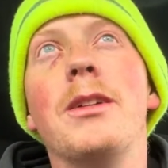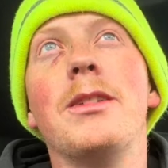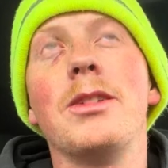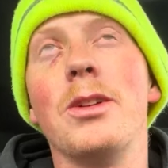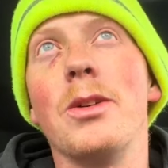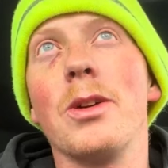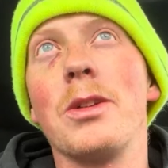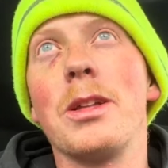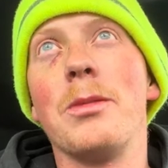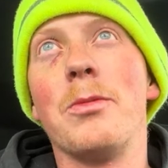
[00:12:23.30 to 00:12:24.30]
you know,
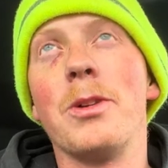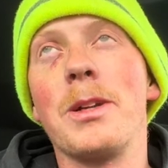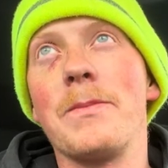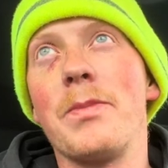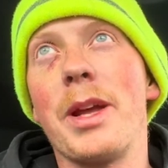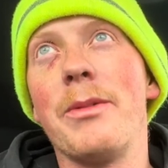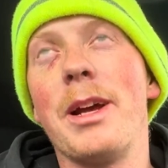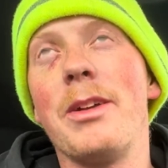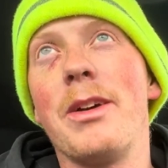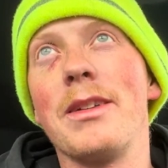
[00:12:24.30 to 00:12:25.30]
early in the morning. That way
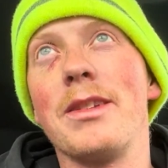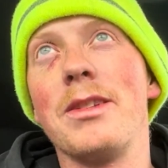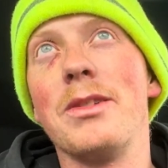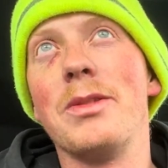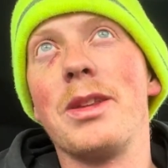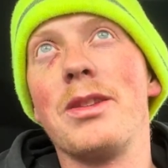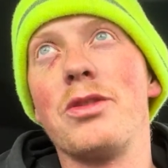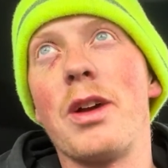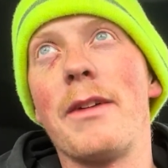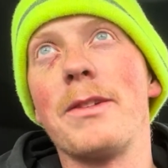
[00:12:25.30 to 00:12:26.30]
I don't have to deal with
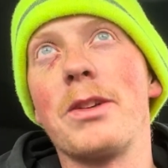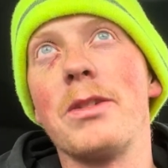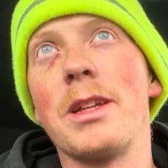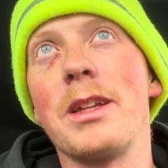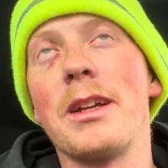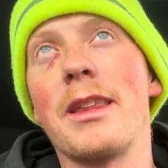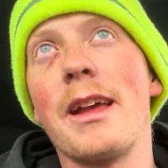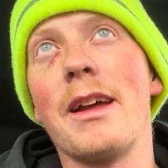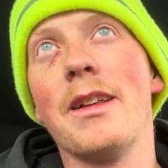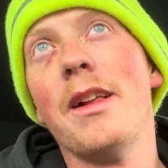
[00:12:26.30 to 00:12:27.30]
traffic or anything like that.